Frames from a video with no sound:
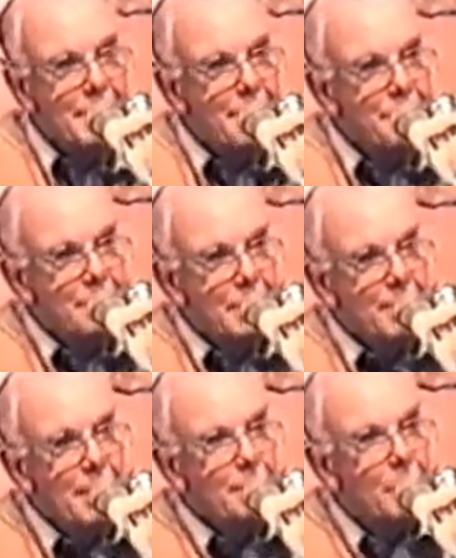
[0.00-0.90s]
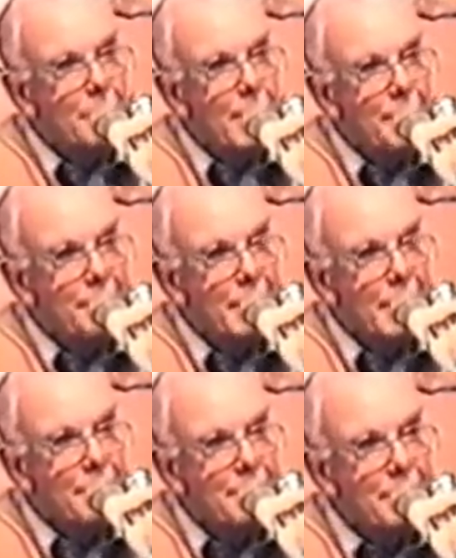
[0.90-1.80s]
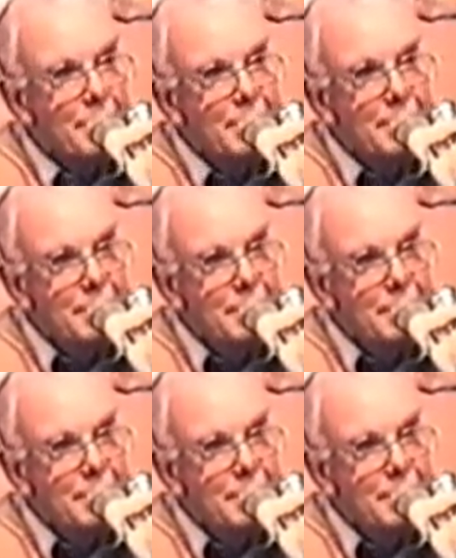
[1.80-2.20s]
averaging about 4 miles an hour or something,